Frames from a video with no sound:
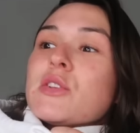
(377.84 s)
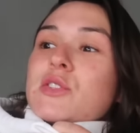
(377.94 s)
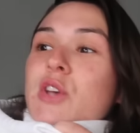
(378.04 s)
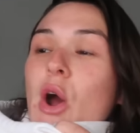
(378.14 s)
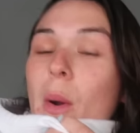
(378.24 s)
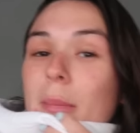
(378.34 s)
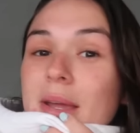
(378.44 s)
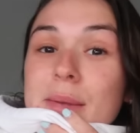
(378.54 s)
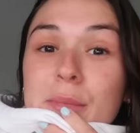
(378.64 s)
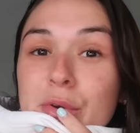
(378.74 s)
So I'm
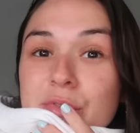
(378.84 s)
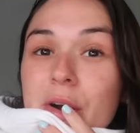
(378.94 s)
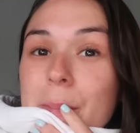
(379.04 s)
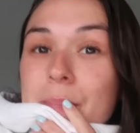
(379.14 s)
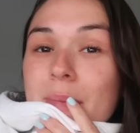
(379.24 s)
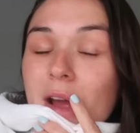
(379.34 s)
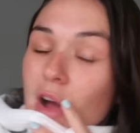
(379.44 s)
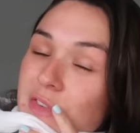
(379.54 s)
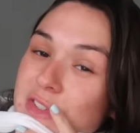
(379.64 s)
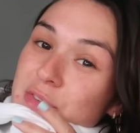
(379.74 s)
gonna move my
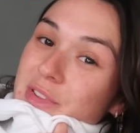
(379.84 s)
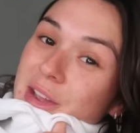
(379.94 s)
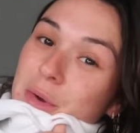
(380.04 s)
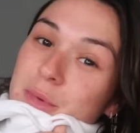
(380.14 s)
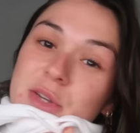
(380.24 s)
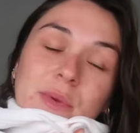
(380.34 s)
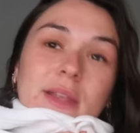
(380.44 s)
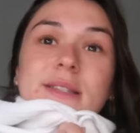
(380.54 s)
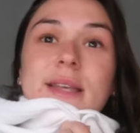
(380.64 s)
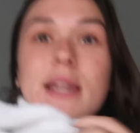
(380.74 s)
office over there, which I'm
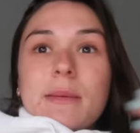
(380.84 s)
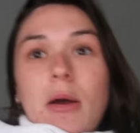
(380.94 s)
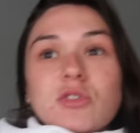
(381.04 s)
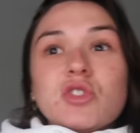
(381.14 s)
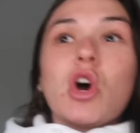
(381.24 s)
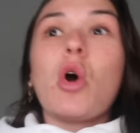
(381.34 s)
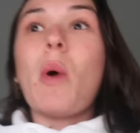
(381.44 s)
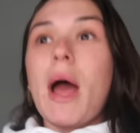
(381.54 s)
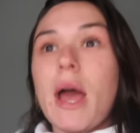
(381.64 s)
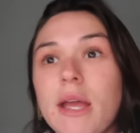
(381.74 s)
really excited about. So
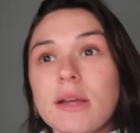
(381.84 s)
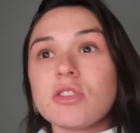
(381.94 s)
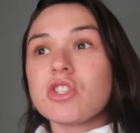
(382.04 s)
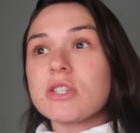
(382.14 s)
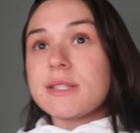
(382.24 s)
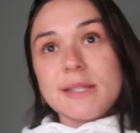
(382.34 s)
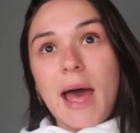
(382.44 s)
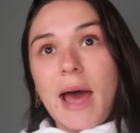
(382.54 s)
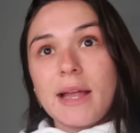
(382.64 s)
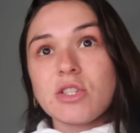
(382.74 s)
I just
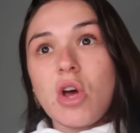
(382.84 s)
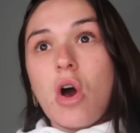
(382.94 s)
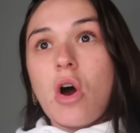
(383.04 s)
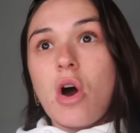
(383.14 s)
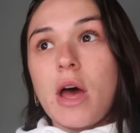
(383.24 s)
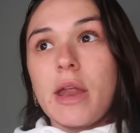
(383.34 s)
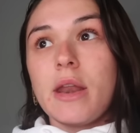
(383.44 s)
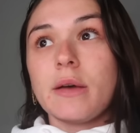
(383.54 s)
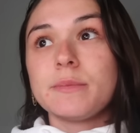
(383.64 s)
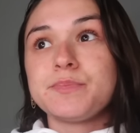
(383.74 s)
sat
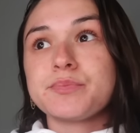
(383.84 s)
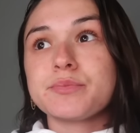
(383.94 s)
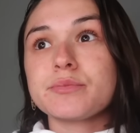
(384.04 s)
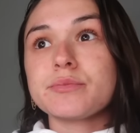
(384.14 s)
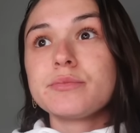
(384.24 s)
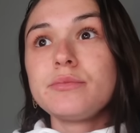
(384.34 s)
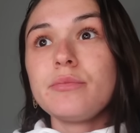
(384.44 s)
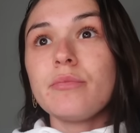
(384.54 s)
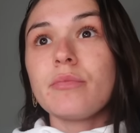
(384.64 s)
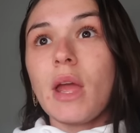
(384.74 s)
on
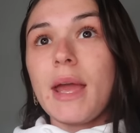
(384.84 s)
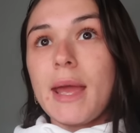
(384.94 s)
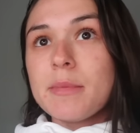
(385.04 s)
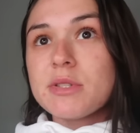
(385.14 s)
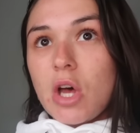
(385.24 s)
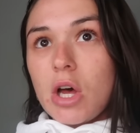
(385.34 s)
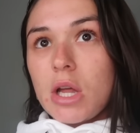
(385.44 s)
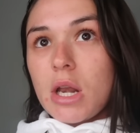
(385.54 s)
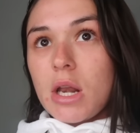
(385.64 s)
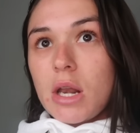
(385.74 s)

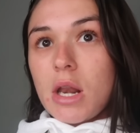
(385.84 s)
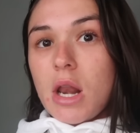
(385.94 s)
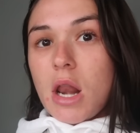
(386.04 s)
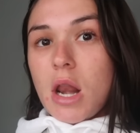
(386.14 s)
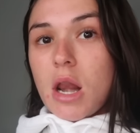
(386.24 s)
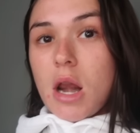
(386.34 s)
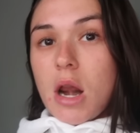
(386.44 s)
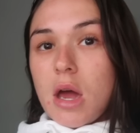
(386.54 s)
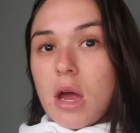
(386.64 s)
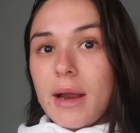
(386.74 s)
Amazon
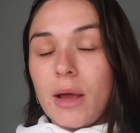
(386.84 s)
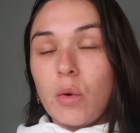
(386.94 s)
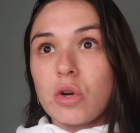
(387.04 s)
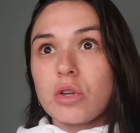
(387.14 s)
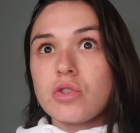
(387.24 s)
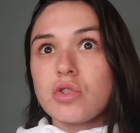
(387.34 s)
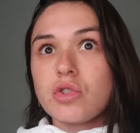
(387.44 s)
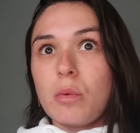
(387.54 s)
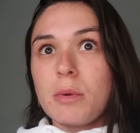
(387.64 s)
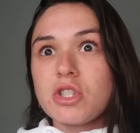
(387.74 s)
and I ordered
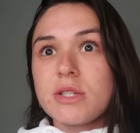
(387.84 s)
so much